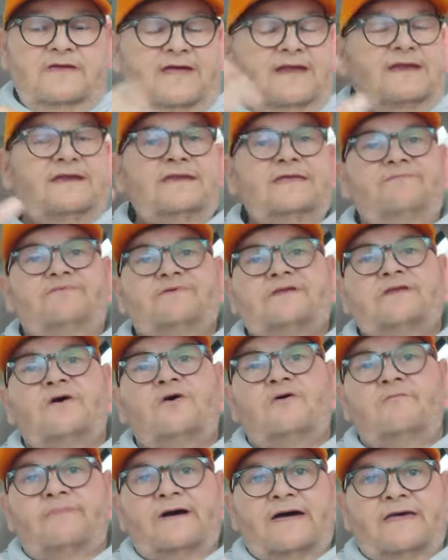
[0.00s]
I didn't even
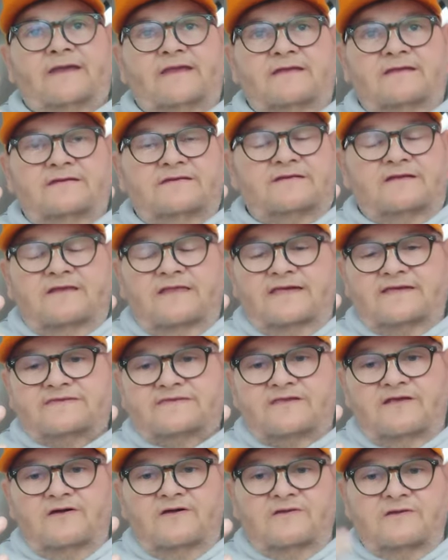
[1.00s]
know about it until I
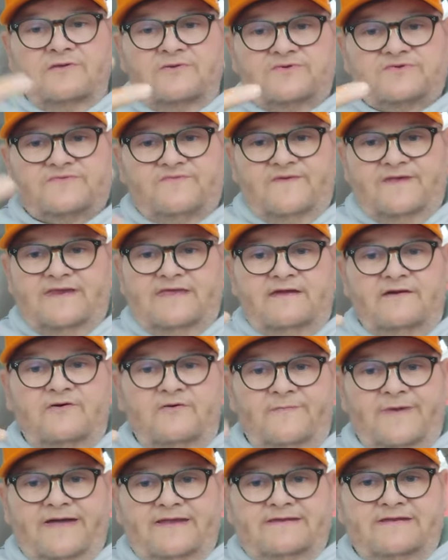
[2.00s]
saw Lou's video
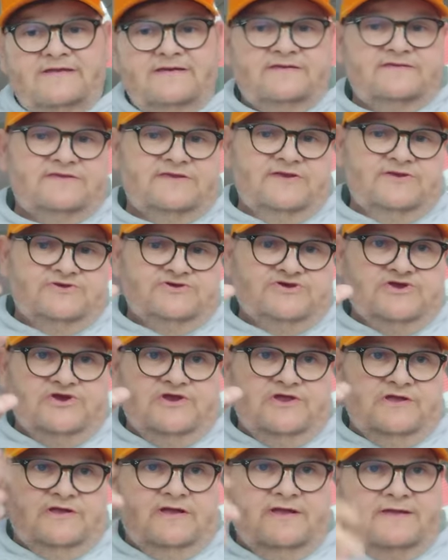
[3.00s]
about Tennessee
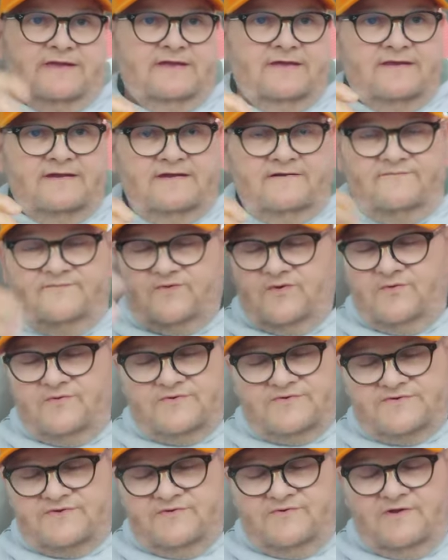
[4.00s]
cheating again. And of
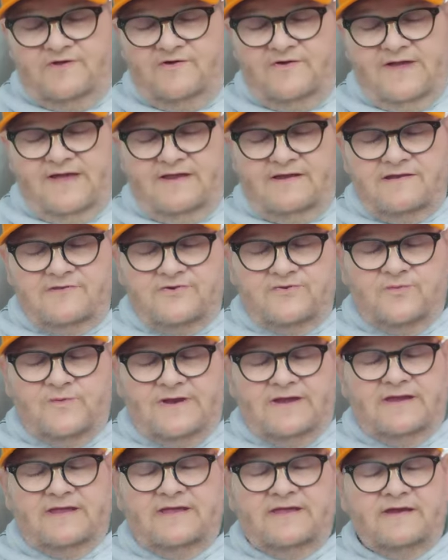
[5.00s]
course, you know how Lou
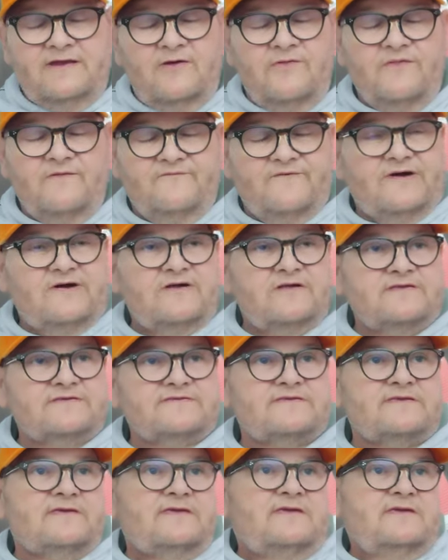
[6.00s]
went in on the
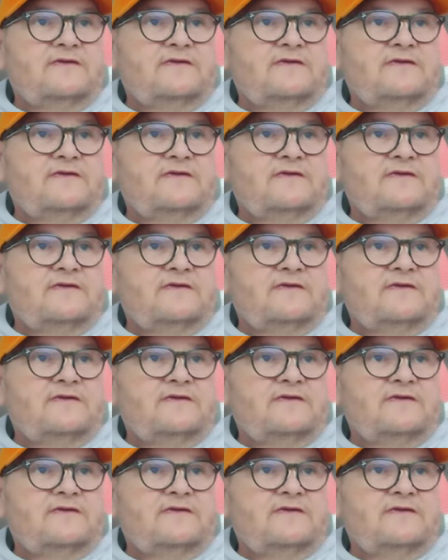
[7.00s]
Vols.